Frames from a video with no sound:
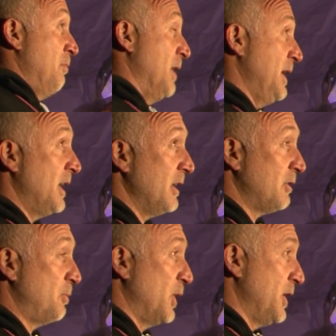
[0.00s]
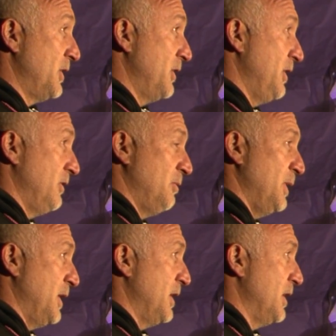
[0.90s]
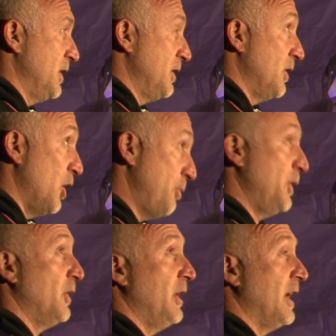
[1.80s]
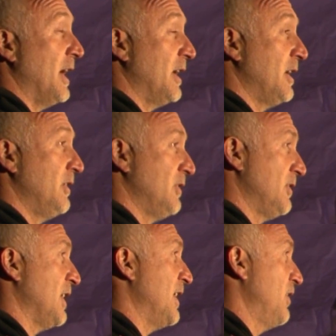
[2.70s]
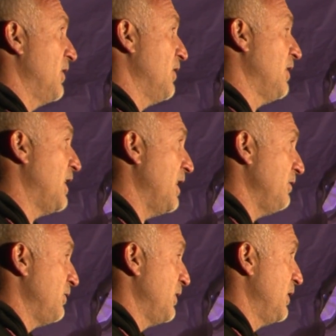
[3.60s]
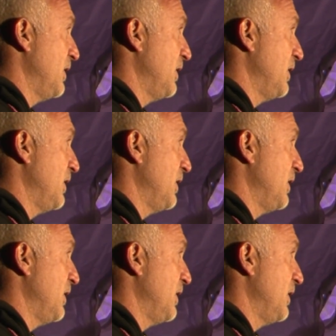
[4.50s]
My youngest brother has been an opioid addict his entire adult life.